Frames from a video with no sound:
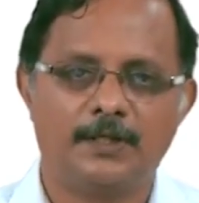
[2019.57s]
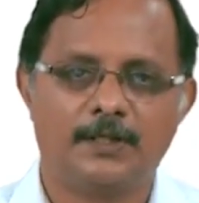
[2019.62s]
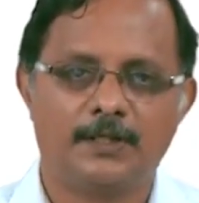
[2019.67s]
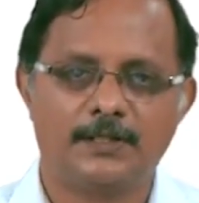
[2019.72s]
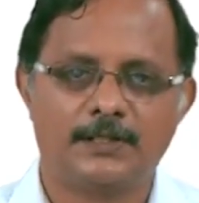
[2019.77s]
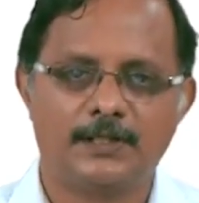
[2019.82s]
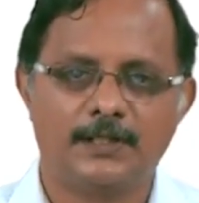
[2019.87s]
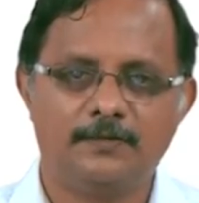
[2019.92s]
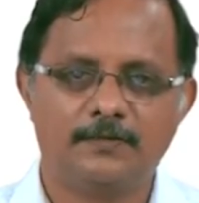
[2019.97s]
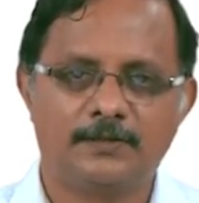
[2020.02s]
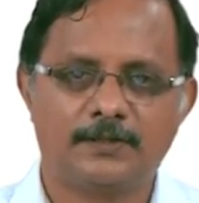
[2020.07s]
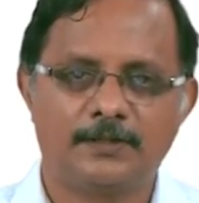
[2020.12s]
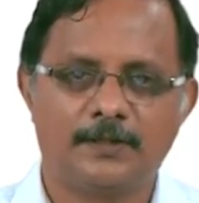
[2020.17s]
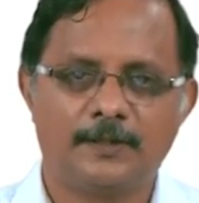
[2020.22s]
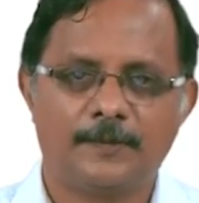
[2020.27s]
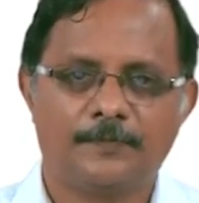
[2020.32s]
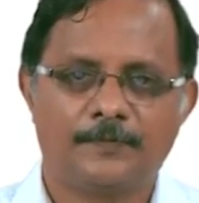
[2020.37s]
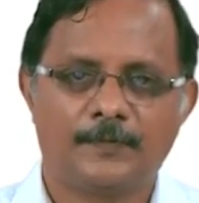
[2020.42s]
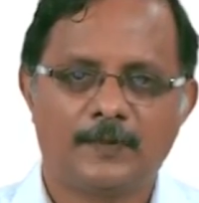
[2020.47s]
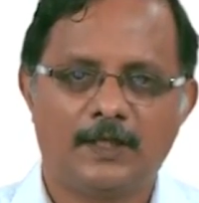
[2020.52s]
It receives
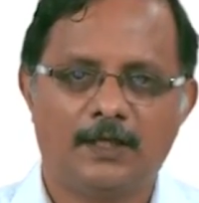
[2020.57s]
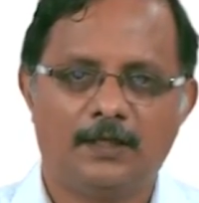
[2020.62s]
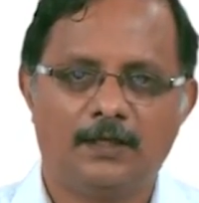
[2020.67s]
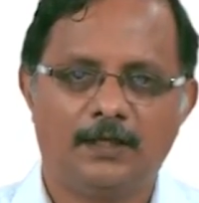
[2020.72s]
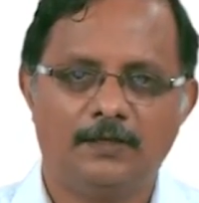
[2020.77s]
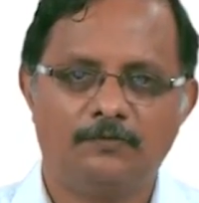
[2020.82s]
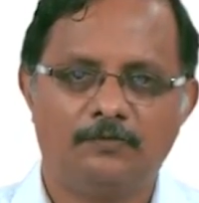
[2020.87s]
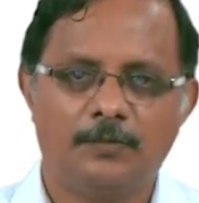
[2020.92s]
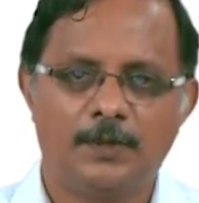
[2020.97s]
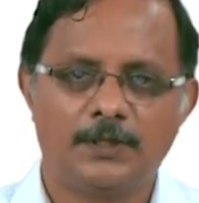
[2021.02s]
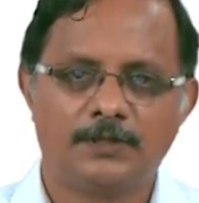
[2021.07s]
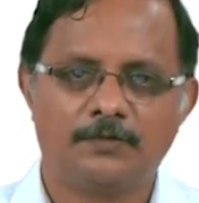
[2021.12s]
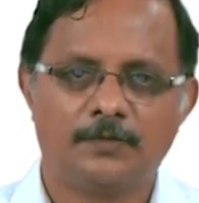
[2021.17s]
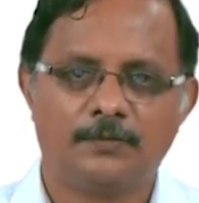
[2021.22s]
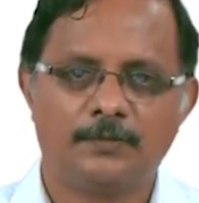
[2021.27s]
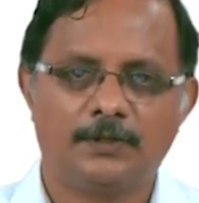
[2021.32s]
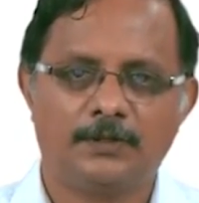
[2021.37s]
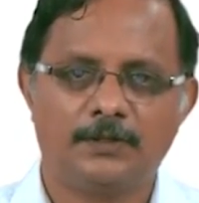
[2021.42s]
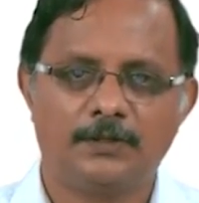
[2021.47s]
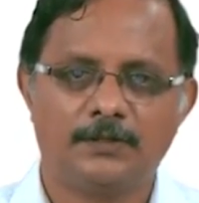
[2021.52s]
information
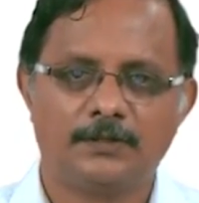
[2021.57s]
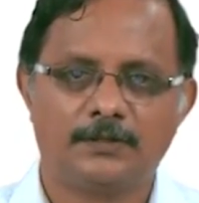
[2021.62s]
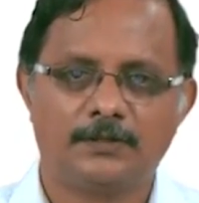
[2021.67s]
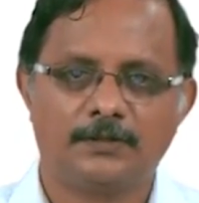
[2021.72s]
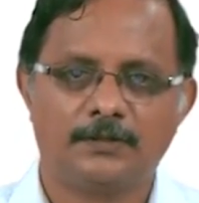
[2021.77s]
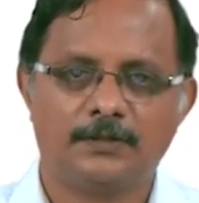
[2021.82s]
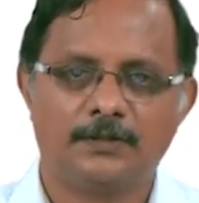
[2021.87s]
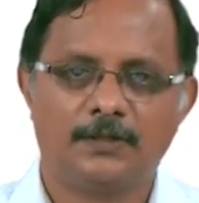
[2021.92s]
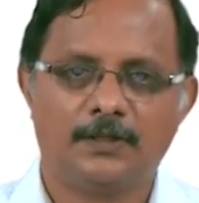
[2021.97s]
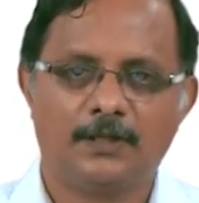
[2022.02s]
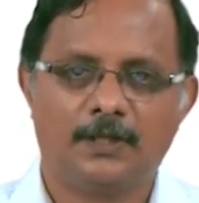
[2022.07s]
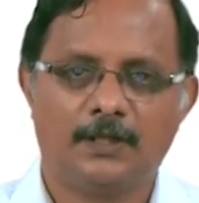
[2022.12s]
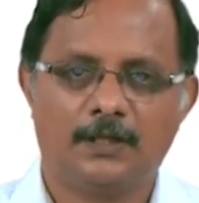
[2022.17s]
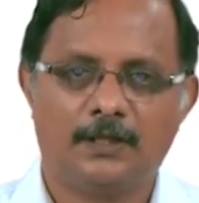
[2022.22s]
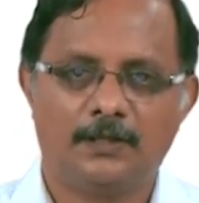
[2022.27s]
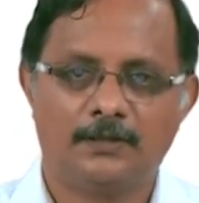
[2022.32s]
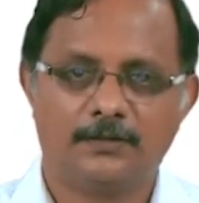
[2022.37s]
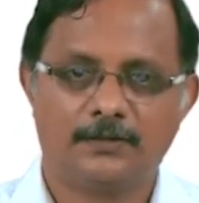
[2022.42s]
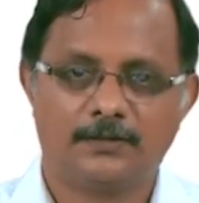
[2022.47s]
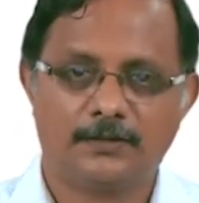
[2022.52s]
from the
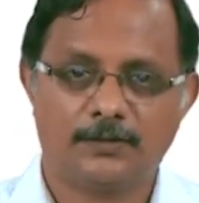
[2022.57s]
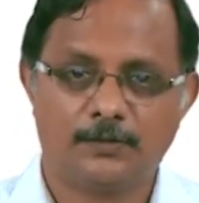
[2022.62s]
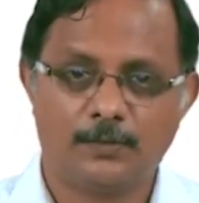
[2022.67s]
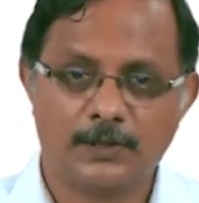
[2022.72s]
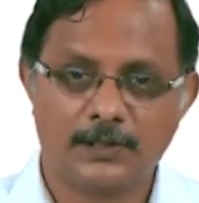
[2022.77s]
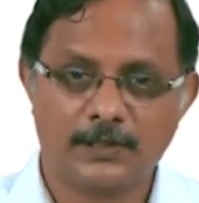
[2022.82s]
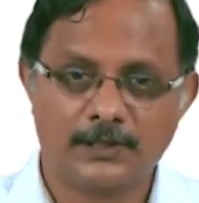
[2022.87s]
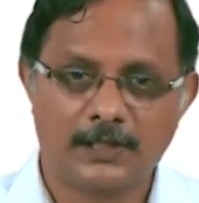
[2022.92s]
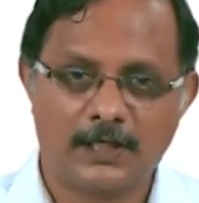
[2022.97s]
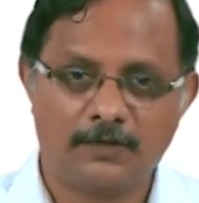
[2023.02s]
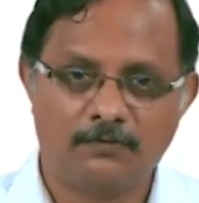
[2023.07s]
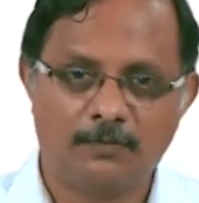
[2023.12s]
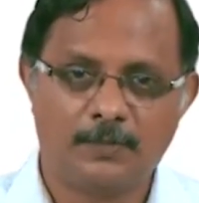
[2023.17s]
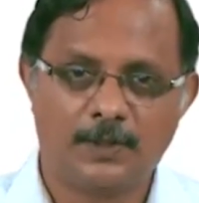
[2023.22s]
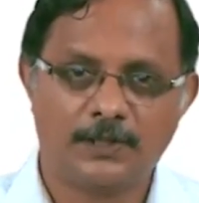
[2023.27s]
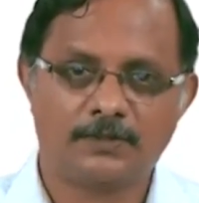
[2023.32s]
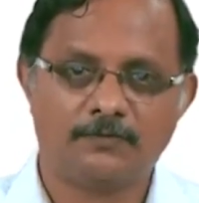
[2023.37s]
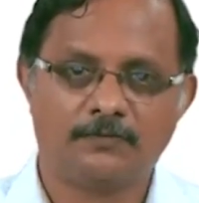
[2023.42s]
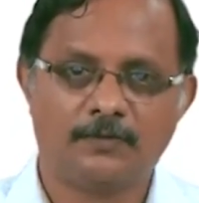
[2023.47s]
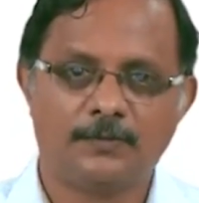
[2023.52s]
somatosensory
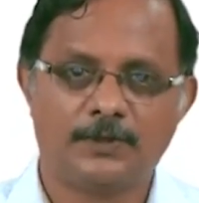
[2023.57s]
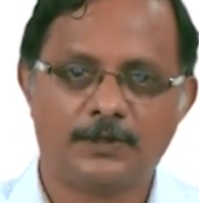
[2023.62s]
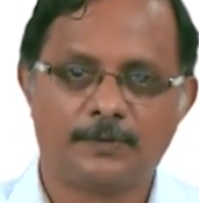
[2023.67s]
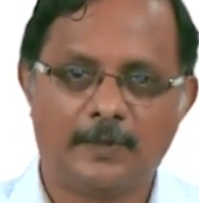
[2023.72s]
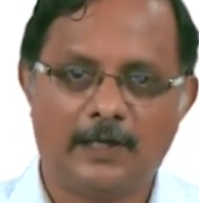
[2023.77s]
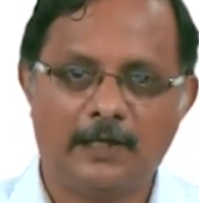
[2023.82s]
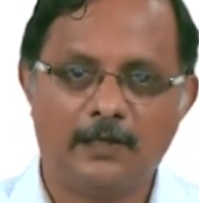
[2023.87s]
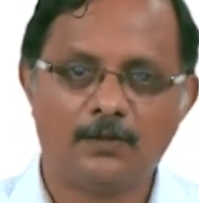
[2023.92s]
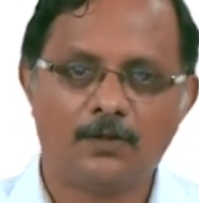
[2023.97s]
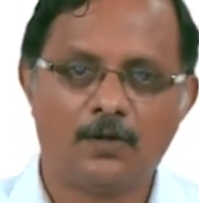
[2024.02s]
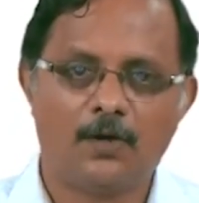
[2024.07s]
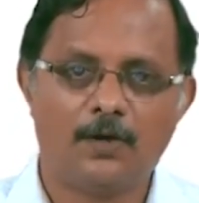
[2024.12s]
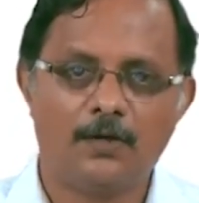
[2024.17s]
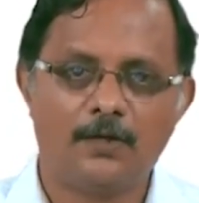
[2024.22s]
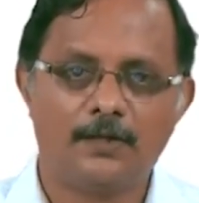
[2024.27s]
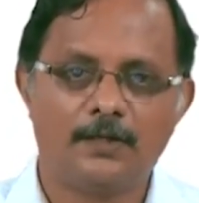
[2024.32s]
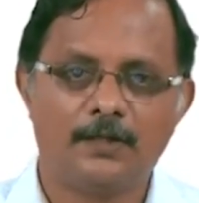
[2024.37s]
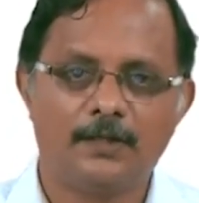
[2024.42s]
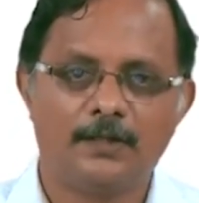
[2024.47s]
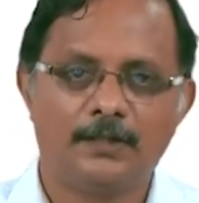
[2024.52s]
information from the spinal
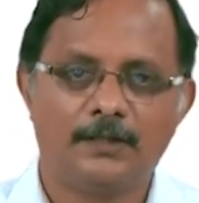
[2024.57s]
cord,